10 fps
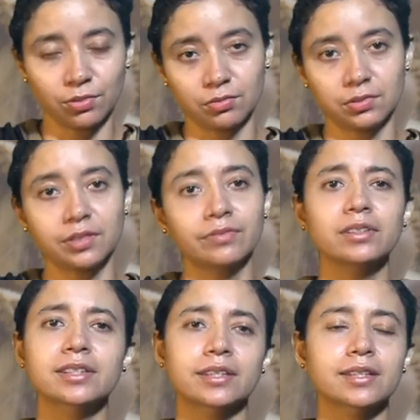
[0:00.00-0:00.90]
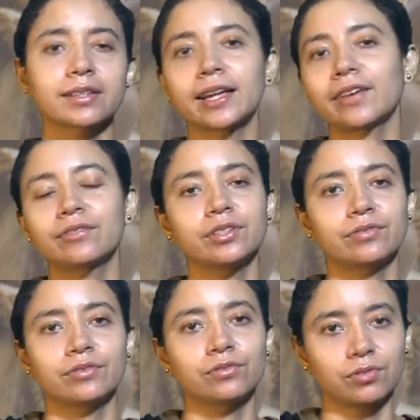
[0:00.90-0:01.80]
No, different states they have
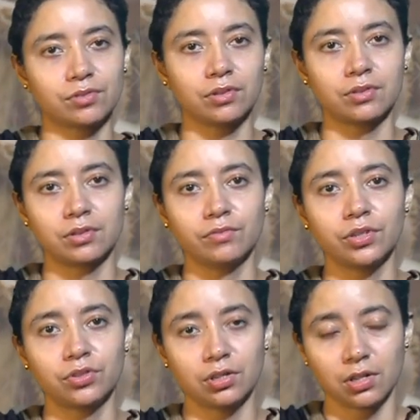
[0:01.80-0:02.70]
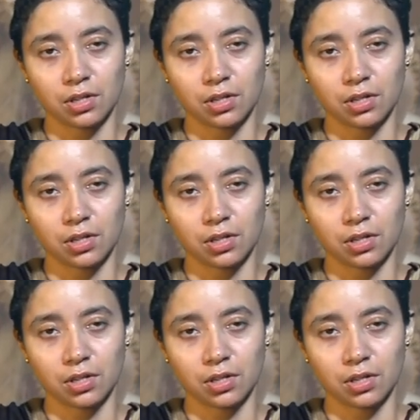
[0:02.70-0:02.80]
different folk songs which